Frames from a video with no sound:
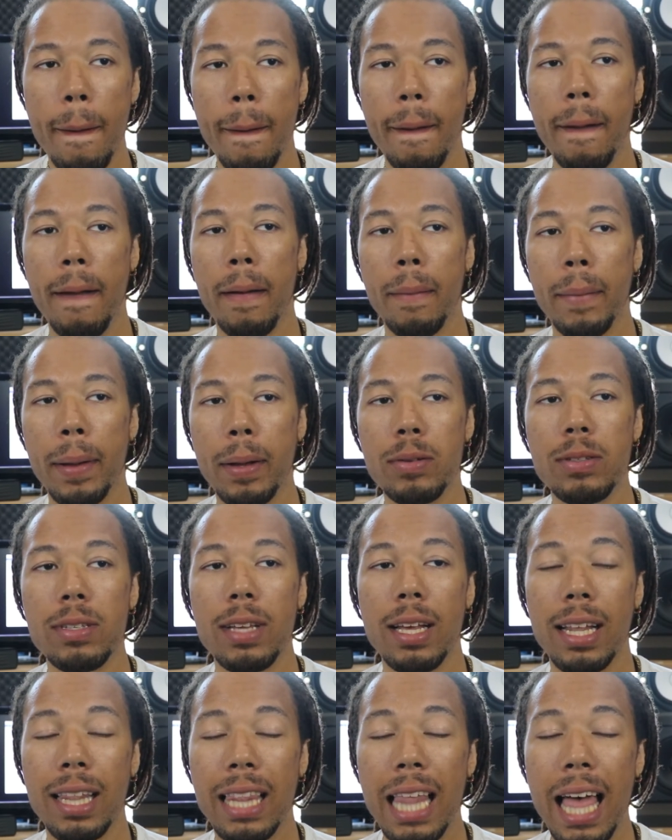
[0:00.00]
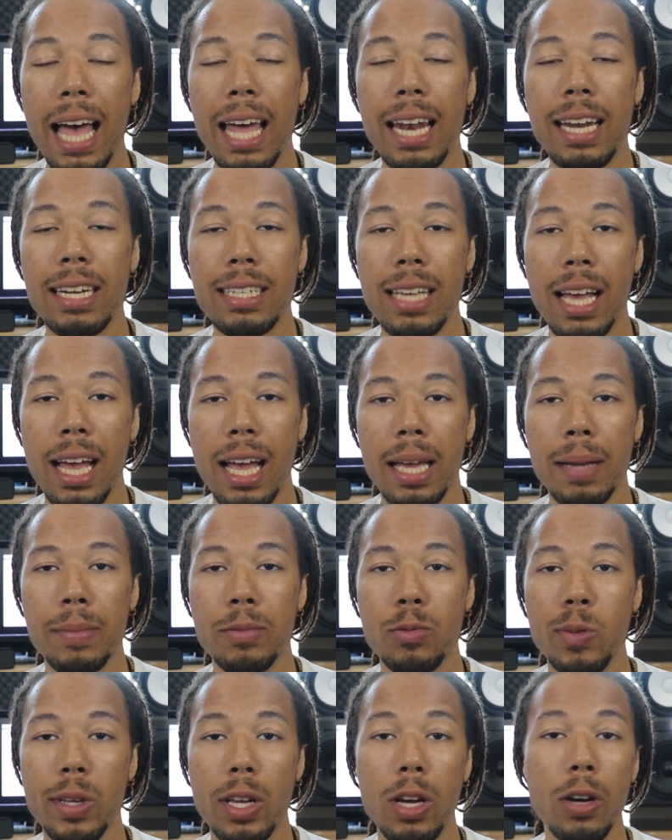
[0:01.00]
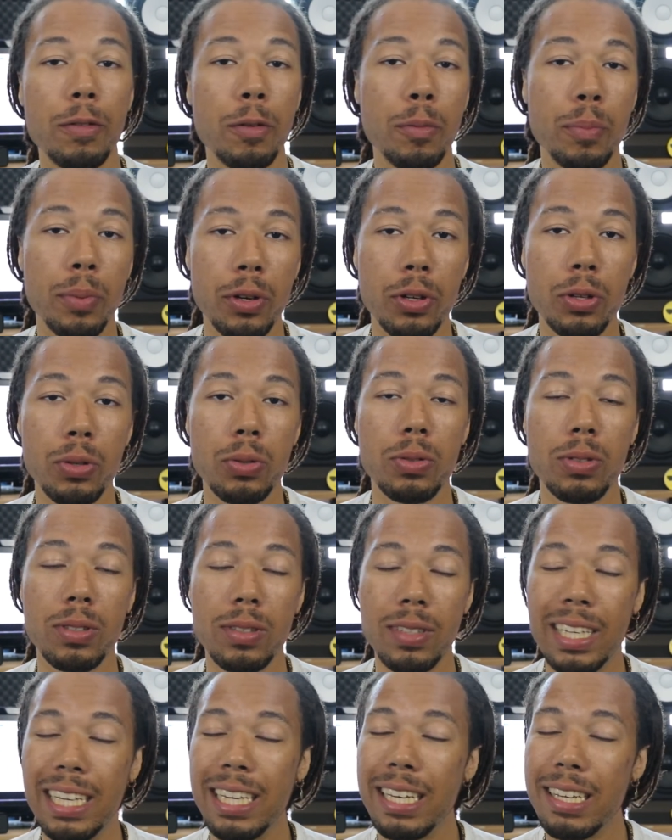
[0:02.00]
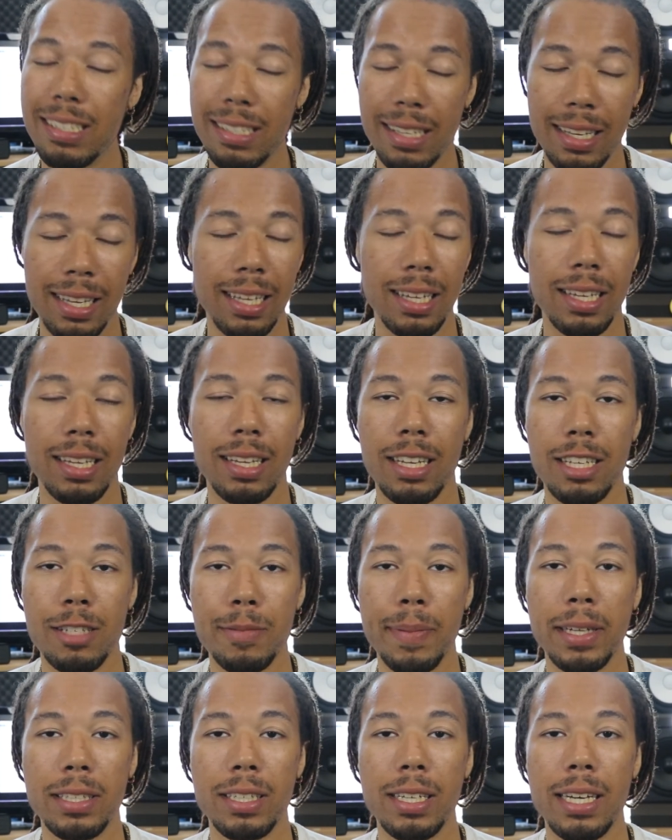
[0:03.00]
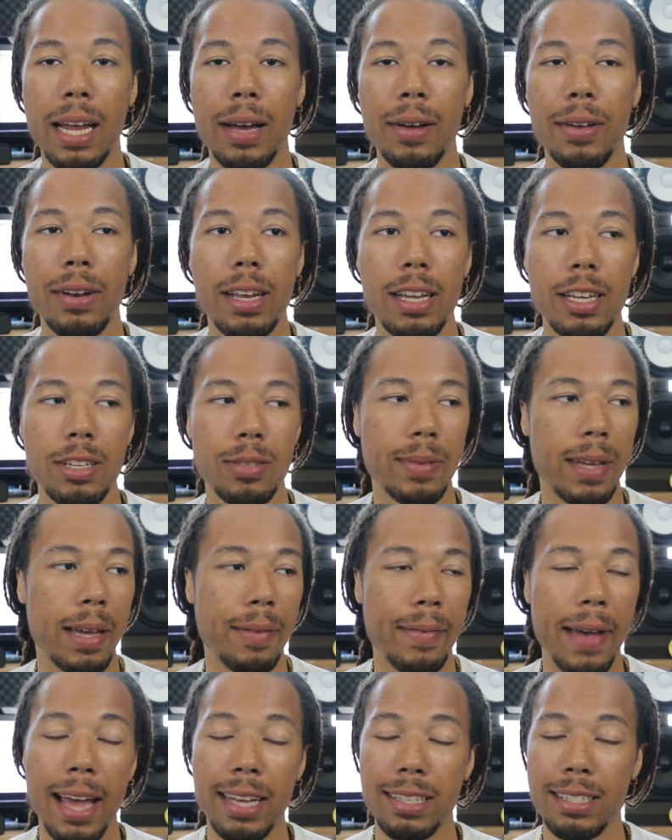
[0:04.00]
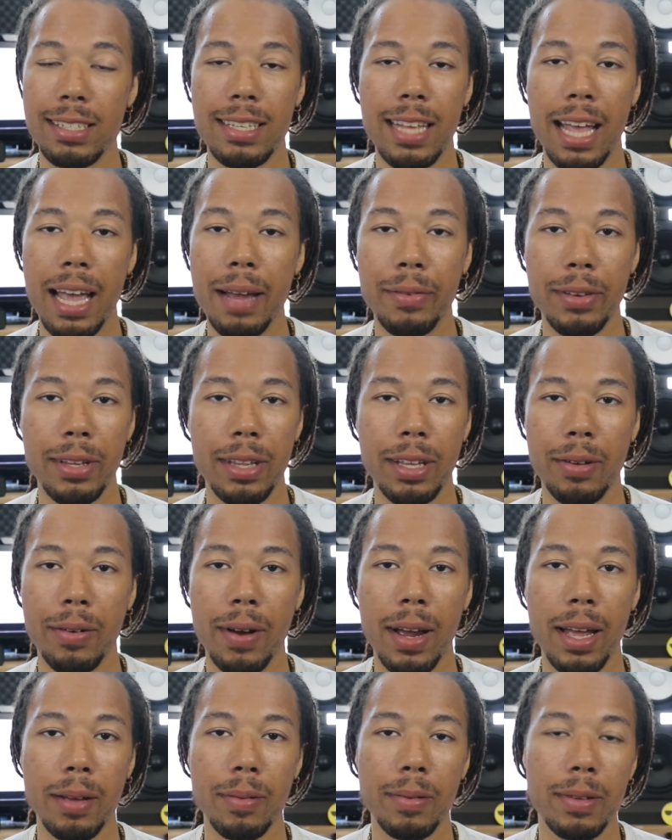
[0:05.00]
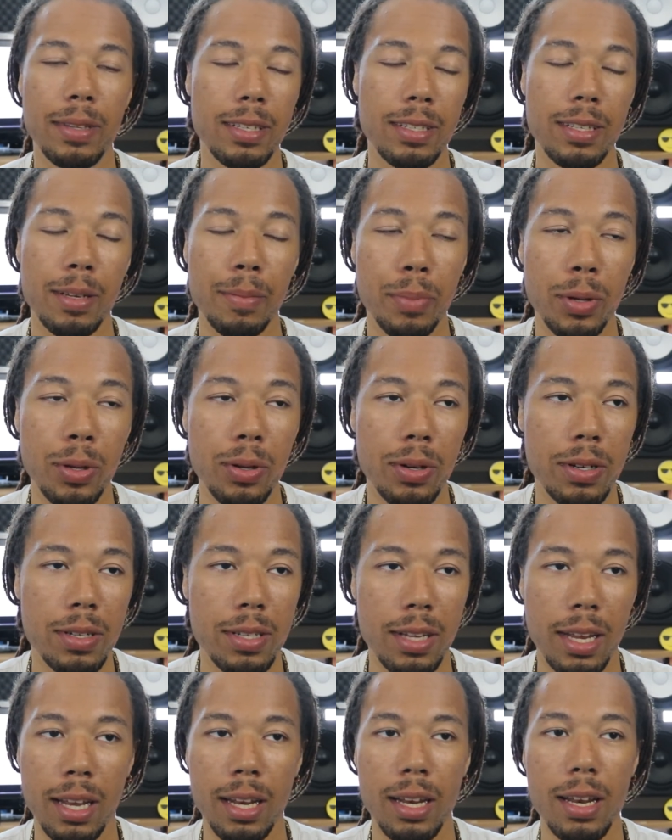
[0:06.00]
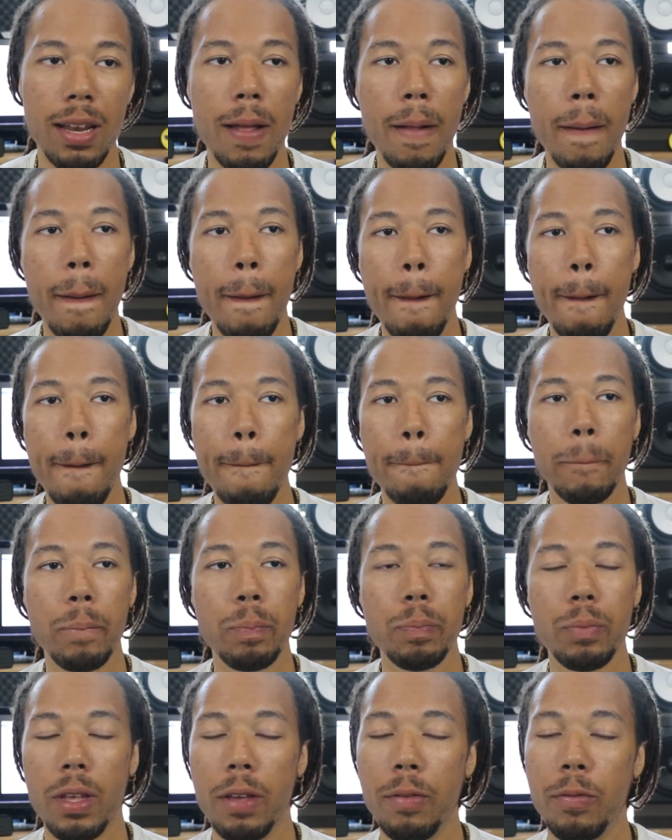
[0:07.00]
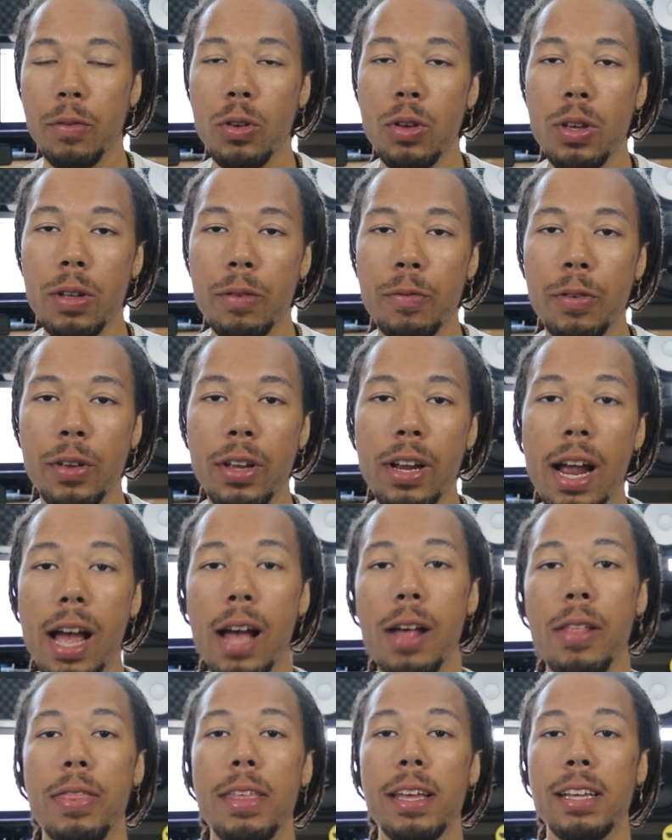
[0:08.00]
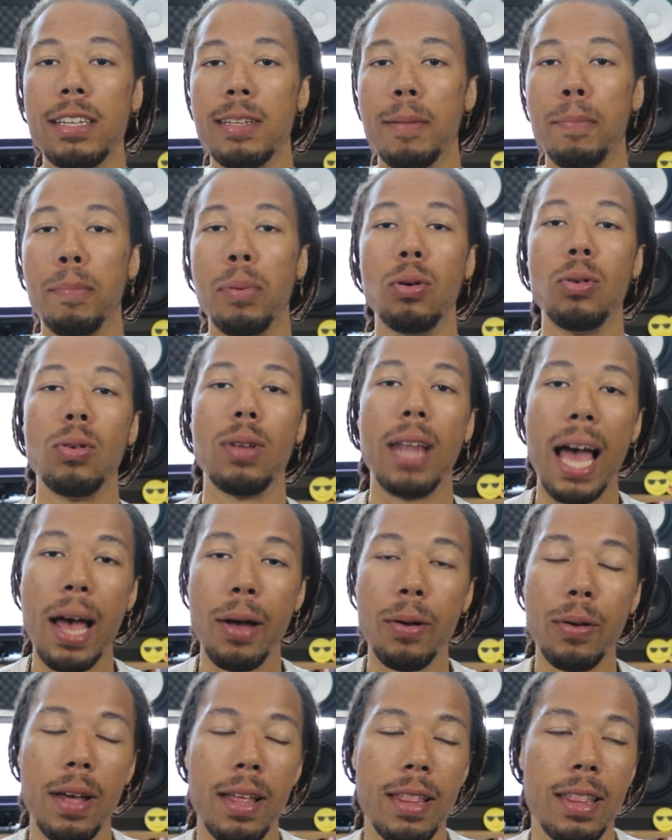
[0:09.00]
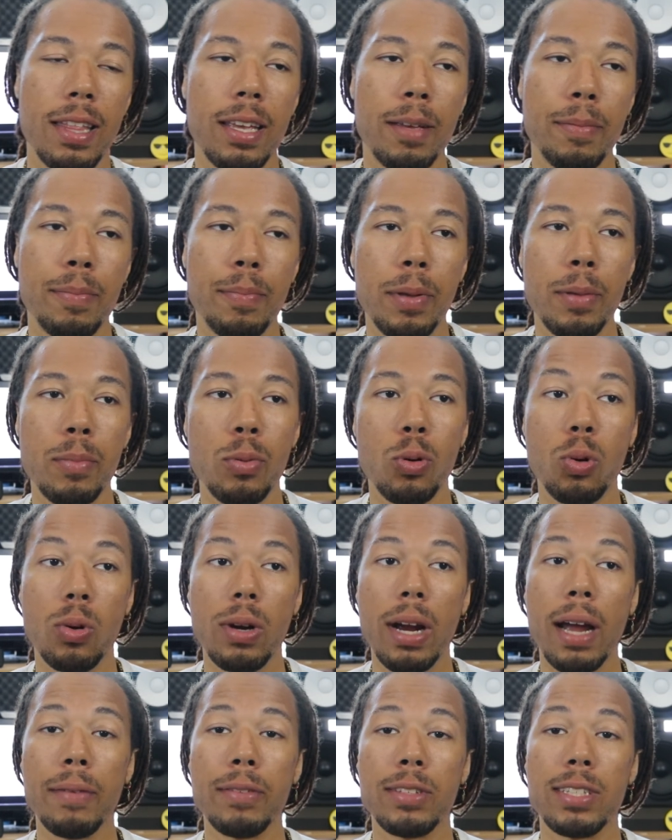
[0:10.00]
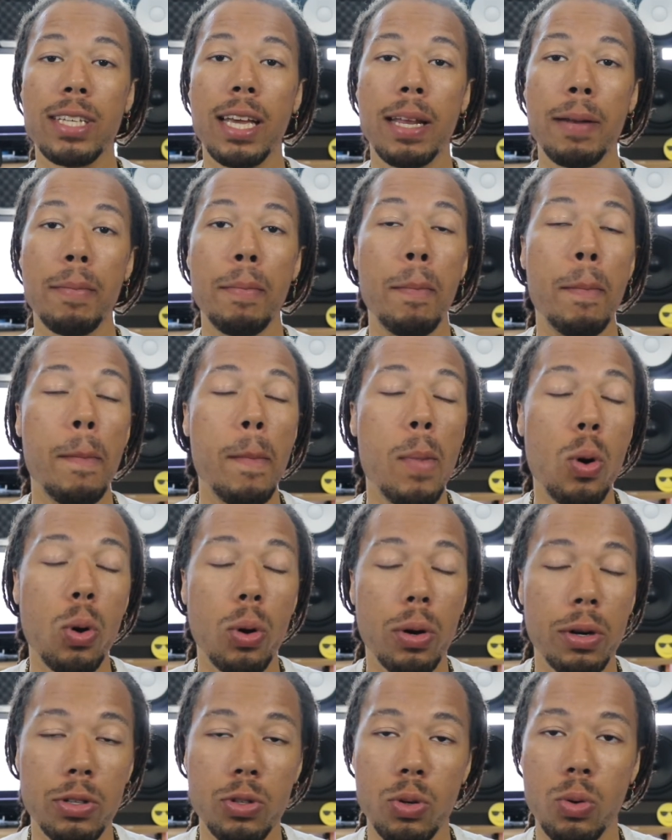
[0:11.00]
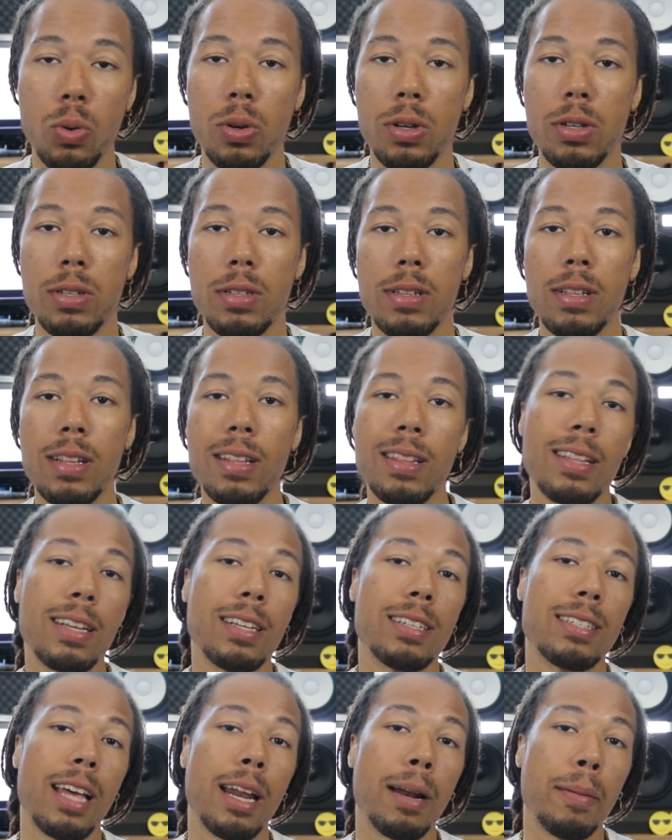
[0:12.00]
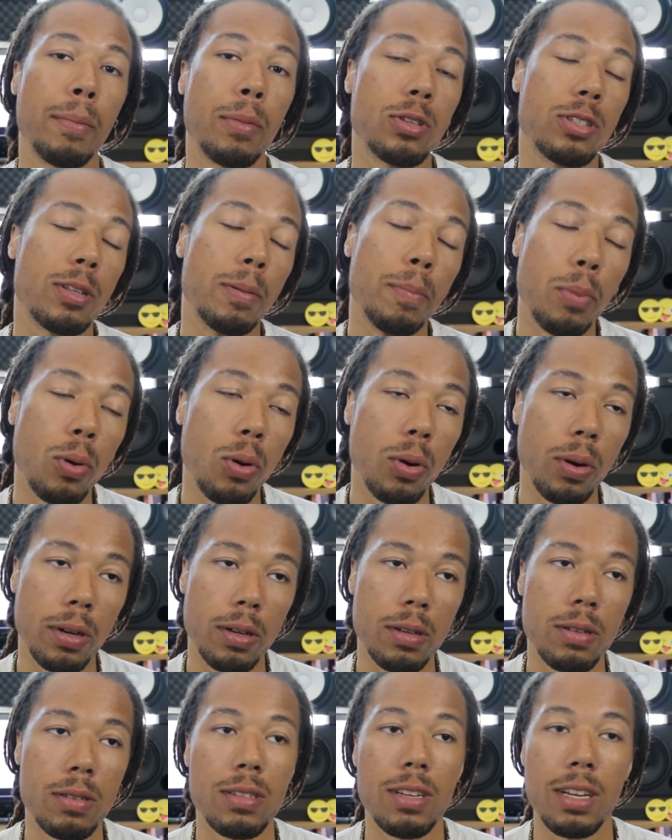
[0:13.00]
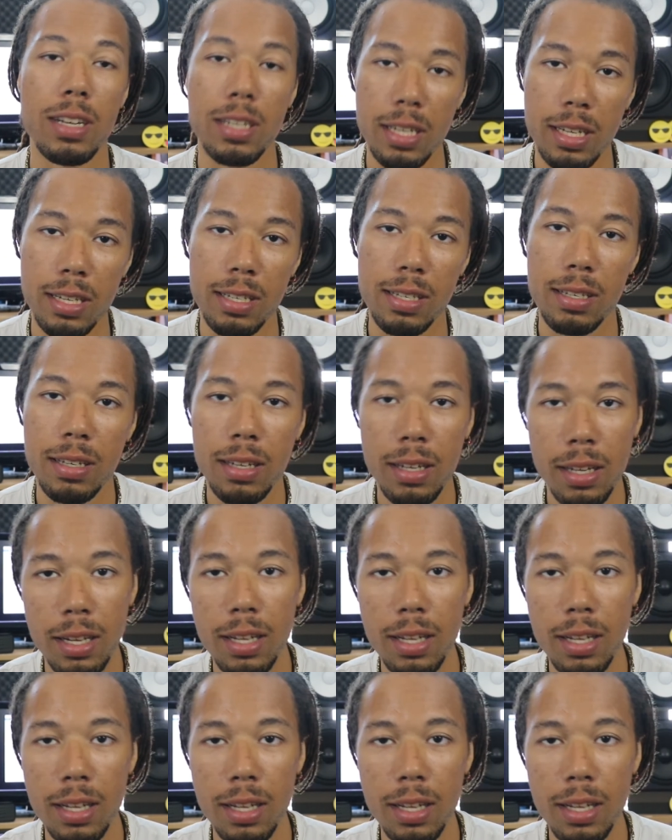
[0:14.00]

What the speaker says: I would say a lot of times we overproduce easily, especially nowadays. We have access to everything, right, with these computers. And if you can figure out things to pull out, I think people will gravitate more towards the things that are most important, such as,